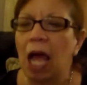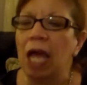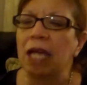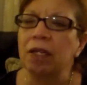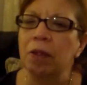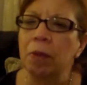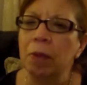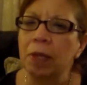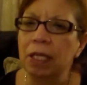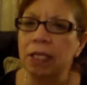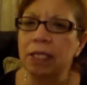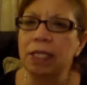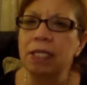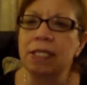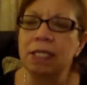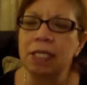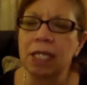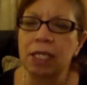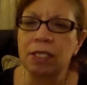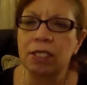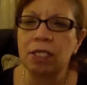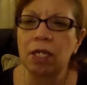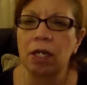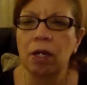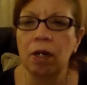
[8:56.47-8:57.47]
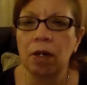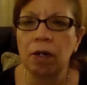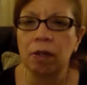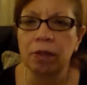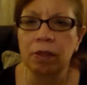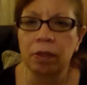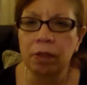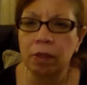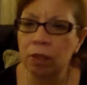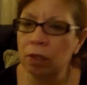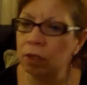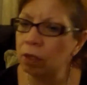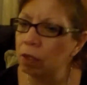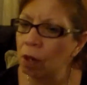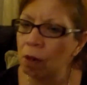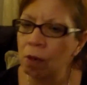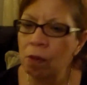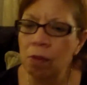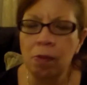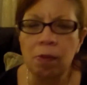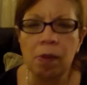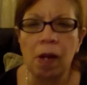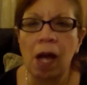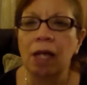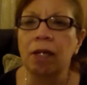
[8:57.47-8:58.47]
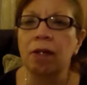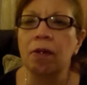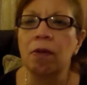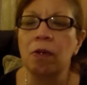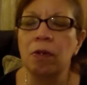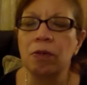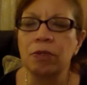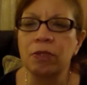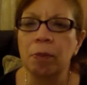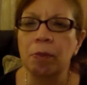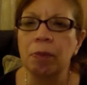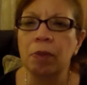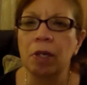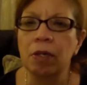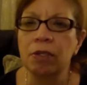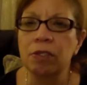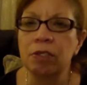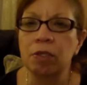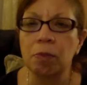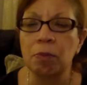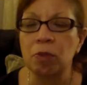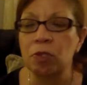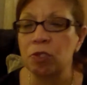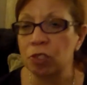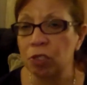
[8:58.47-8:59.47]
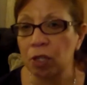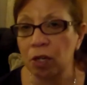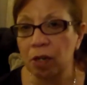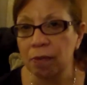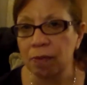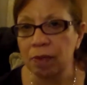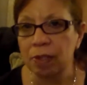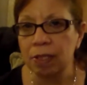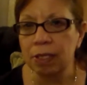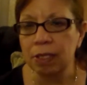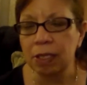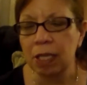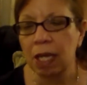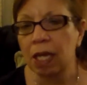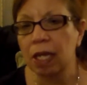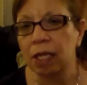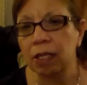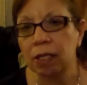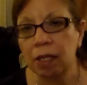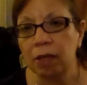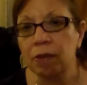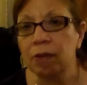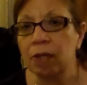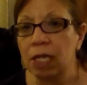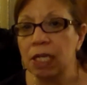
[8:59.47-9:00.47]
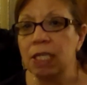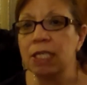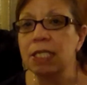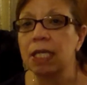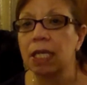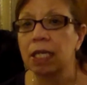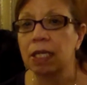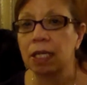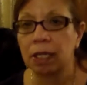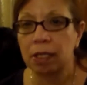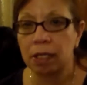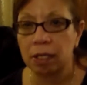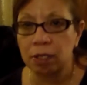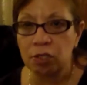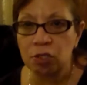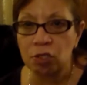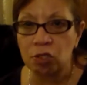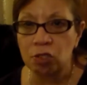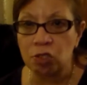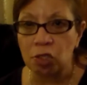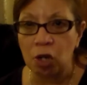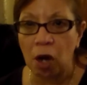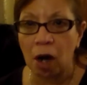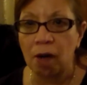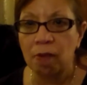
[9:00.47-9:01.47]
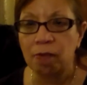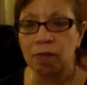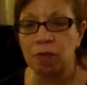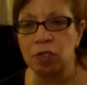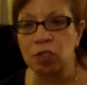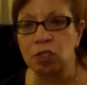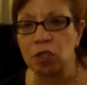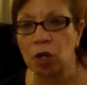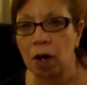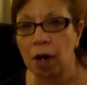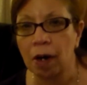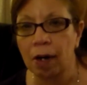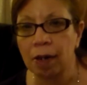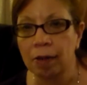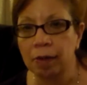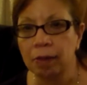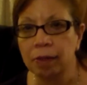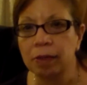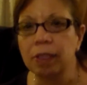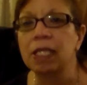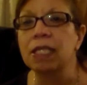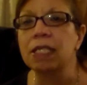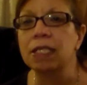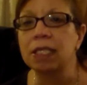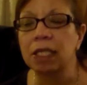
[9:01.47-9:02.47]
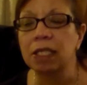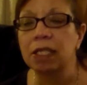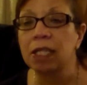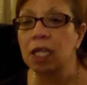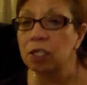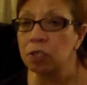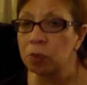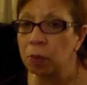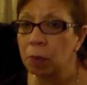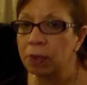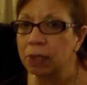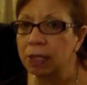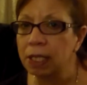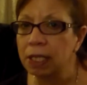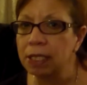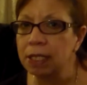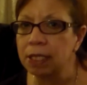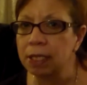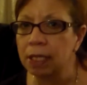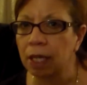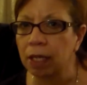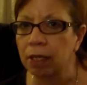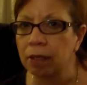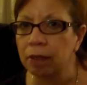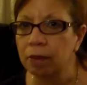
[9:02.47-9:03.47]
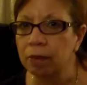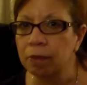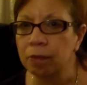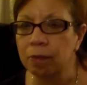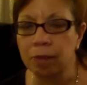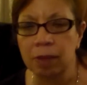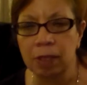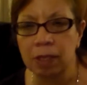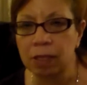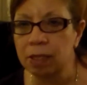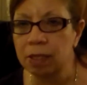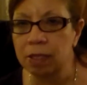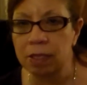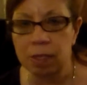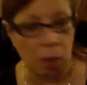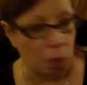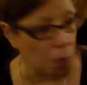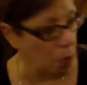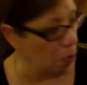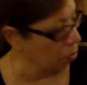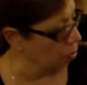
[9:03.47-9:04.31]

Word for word: I quickly said to her, no, I called up customer service and they said it's jar for jar. They said that's what they said. They didn't say